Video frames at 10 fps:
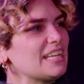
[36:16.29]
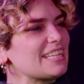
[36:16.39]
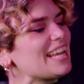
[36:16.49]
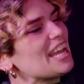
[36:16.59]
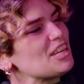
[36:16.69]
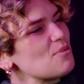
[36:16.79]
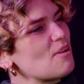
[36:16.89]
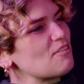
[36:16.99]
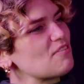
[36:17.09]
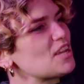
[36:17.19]
Kate, you have
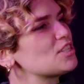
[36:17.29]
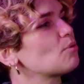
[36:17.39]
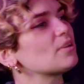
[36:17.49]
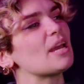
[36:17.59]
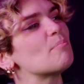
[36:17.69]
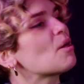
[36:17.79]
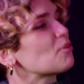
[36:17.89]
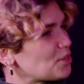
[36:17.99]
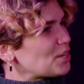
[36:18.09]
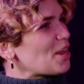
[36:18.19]
a face only a mother
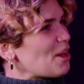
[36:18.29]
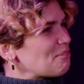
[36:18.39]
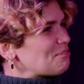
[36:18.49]
could love.